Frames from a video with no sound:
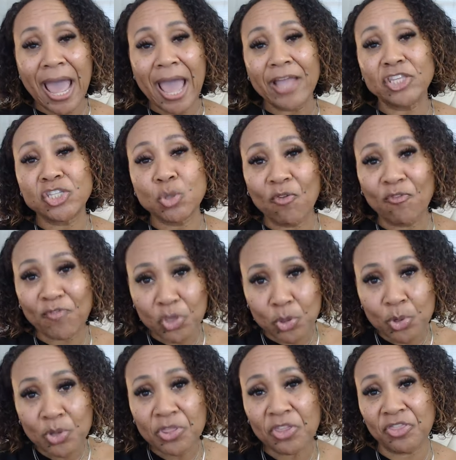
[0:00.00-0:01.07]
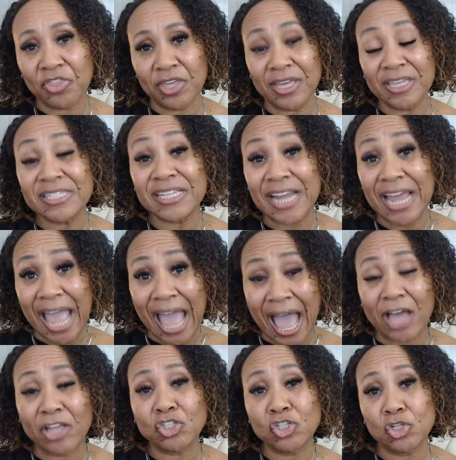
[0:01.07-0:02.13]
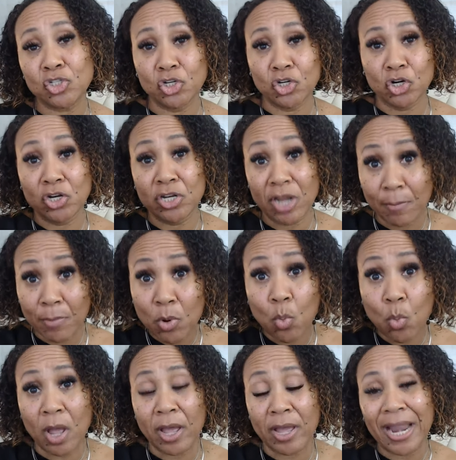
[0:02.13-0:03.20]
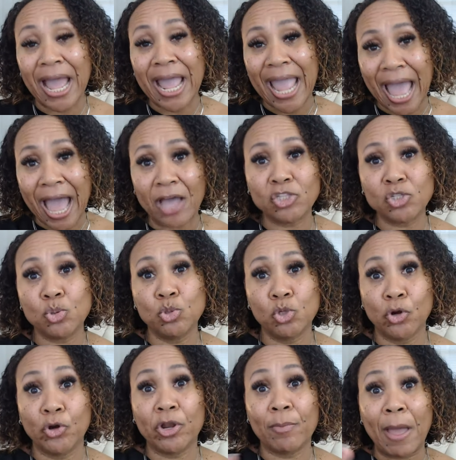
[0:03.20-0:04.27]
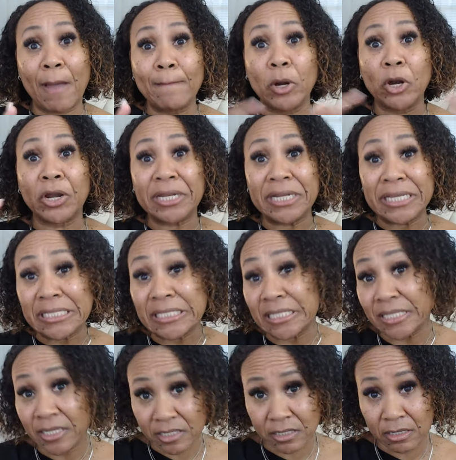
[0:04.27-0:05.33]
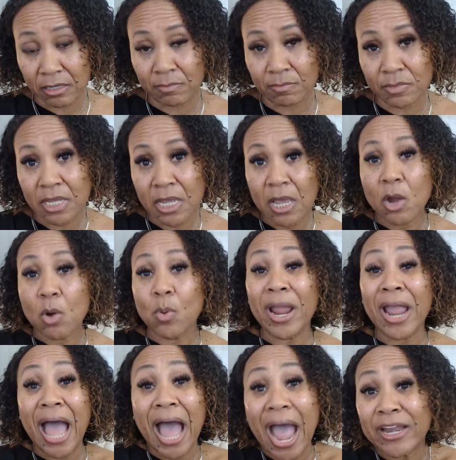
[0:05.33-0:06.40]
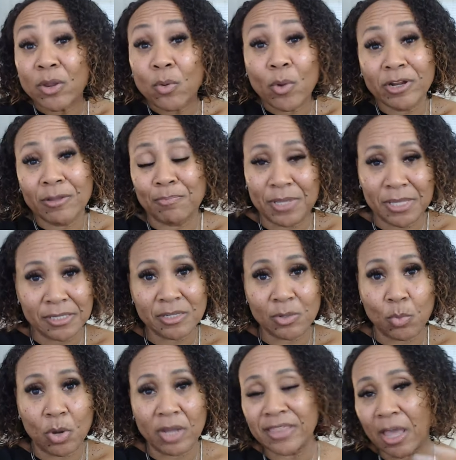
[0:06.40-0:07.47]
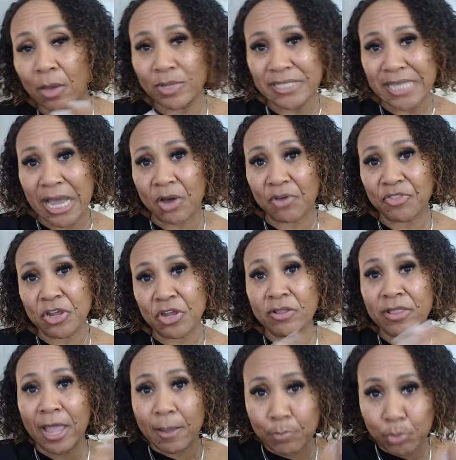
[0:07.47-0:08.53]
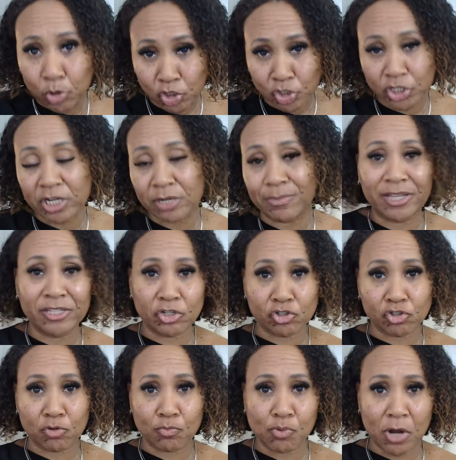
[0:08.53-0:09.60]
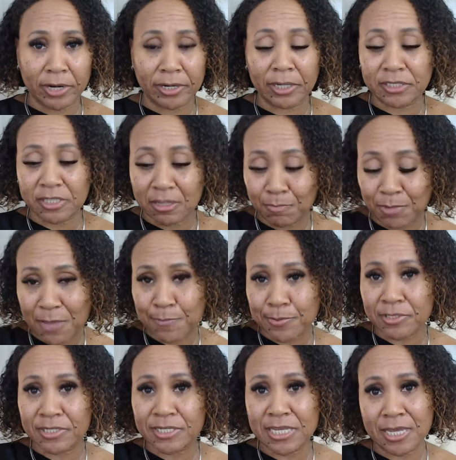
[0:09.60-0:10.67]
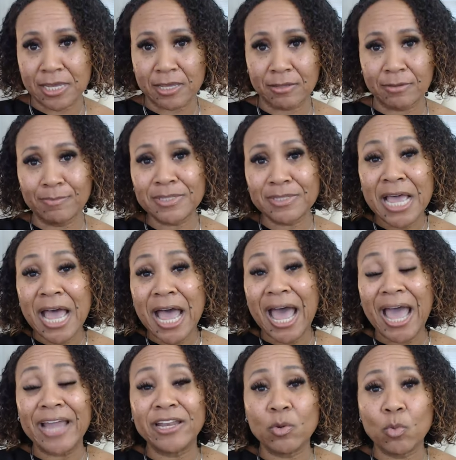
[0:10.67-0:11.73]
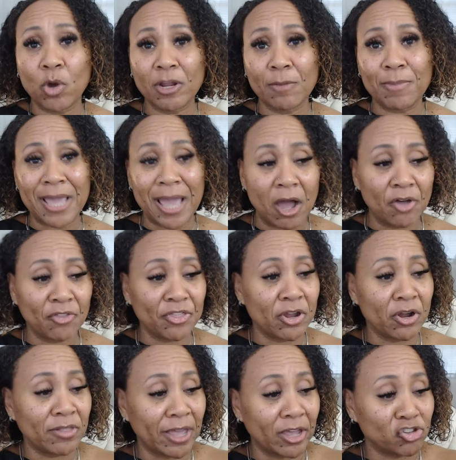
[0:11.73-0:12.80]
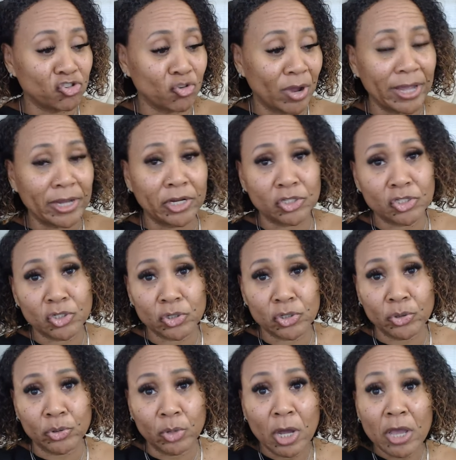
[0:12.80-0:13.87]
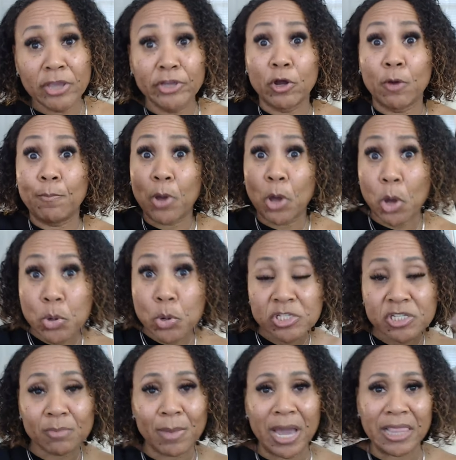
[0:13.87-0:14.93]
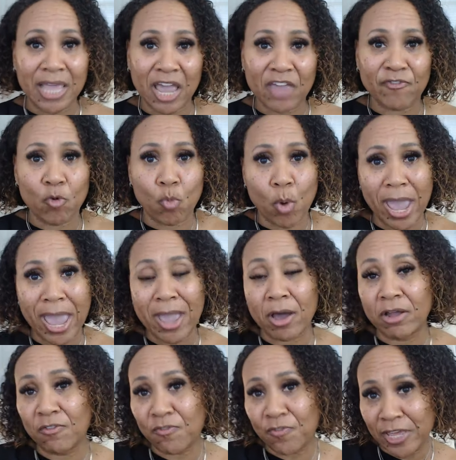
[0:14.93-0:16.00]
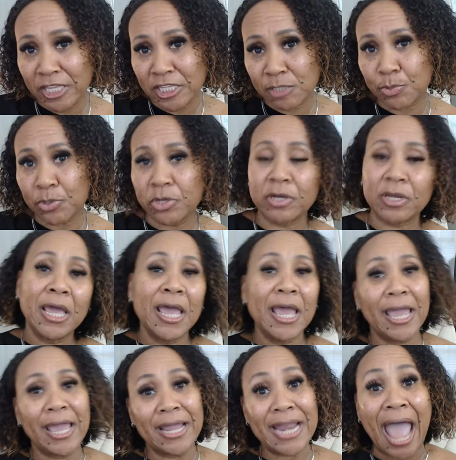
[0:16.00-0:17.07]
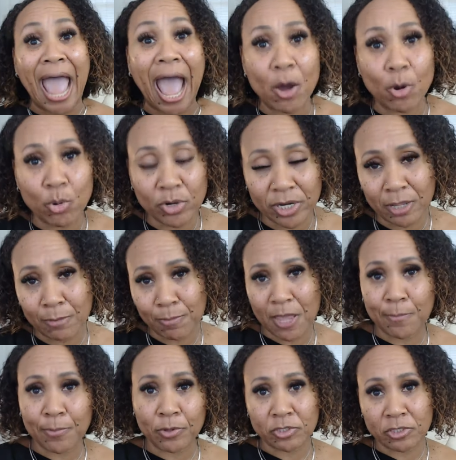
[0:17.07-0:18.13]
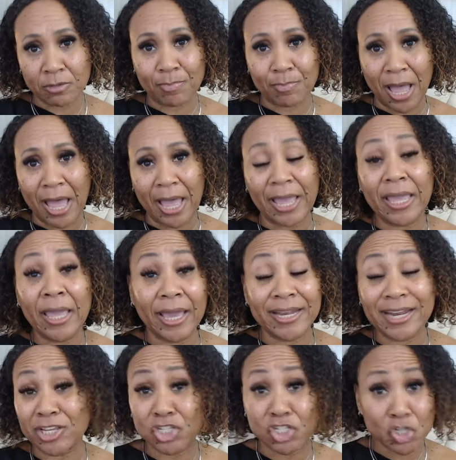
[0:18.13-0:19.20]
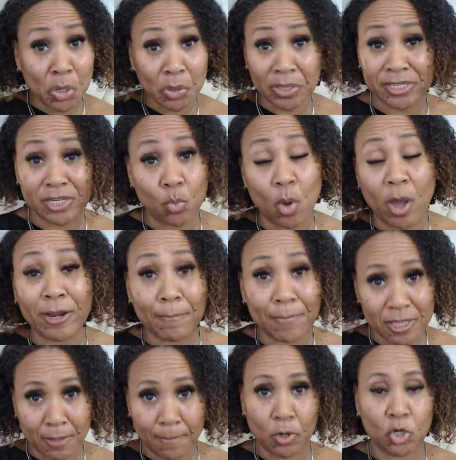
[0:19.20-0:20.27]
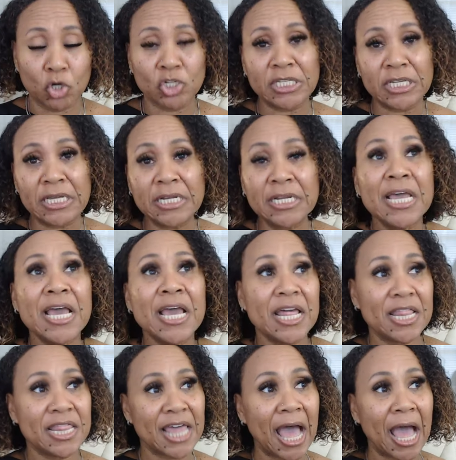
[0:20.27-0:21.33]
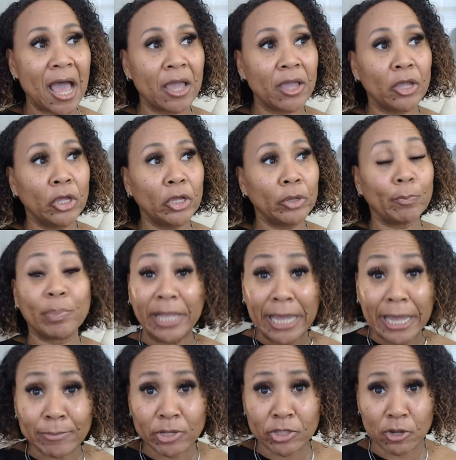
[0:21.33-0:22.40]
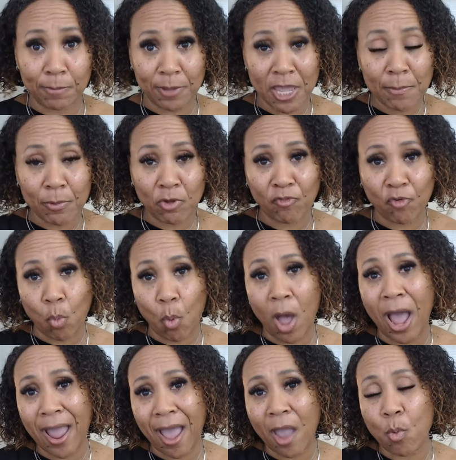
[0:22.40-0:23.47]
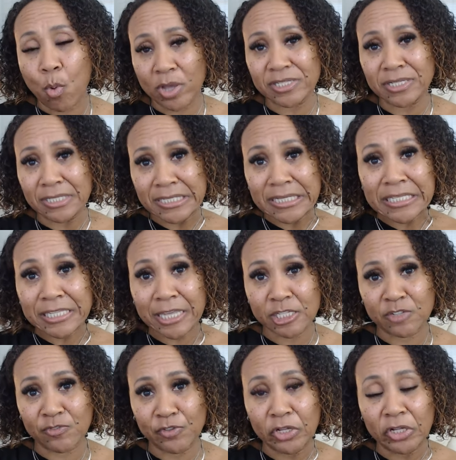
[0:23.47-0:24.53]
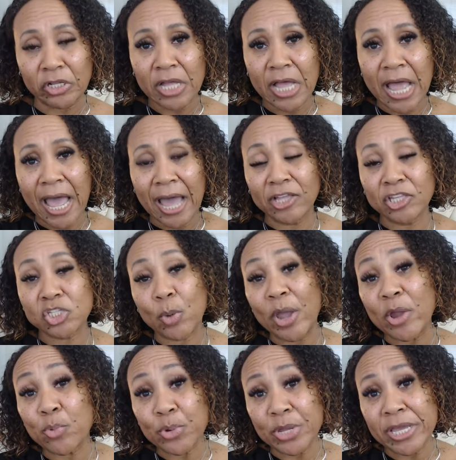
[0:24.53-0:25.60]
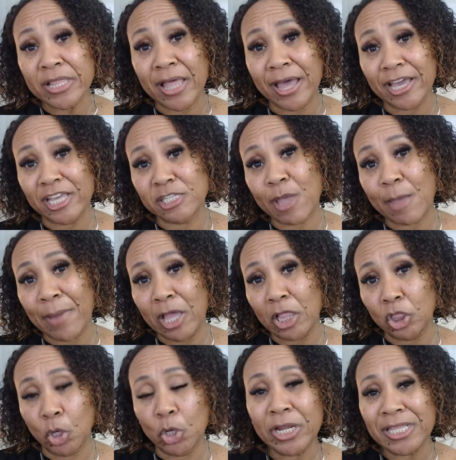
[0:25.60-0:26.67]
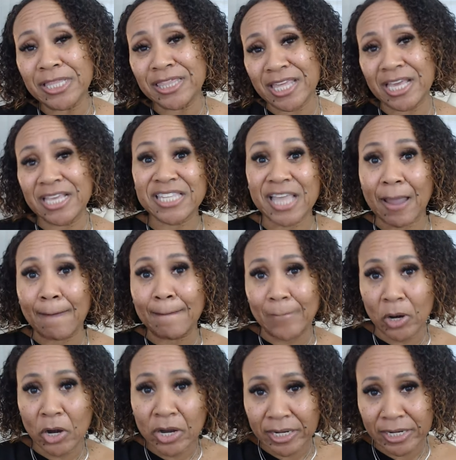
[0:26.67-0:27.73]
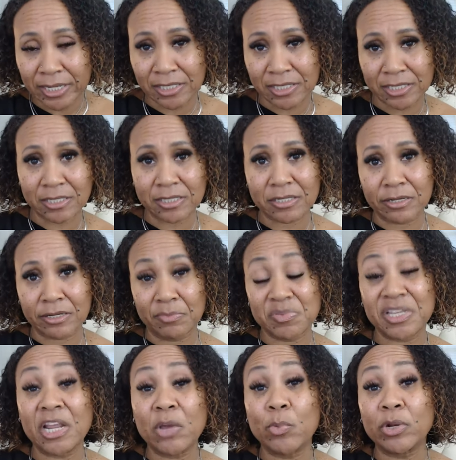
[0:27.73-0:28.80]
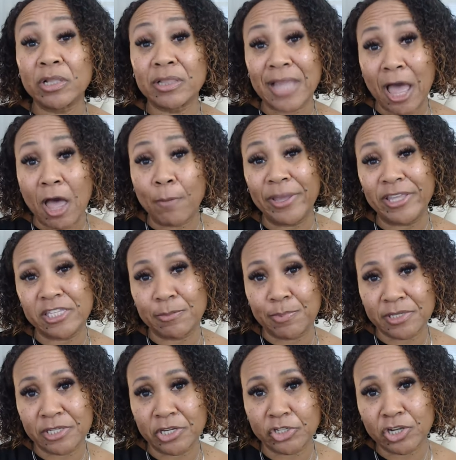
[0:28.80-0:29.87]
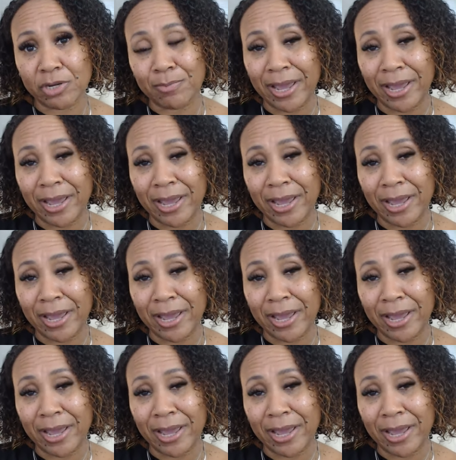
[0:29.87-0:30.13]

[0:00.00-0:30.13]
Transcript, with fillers: And so a few of the things that I had to learn, number one, I had to learn about marketing systems, right? I didn't want to be someone that was out there like pushing my digital products in people's D Ms. I didn't want to be out there like trying to, you know, post my life away on Facebook and hounding people to buy. And I certainly didn't want to be the person that blamed other people for why I wasn't successful. And so I realized that by learning things like marketing systems, that it would allow me to position